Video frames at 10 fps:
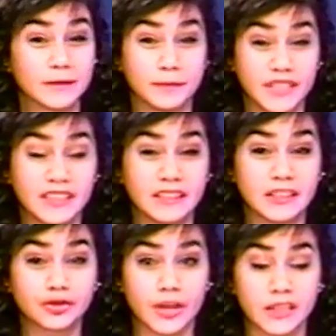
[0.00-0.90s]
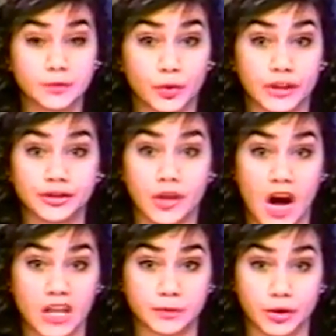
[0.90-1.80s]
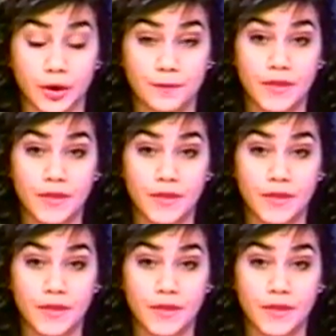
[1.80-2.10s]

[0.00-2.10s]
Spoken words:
immediately transported to a hospital.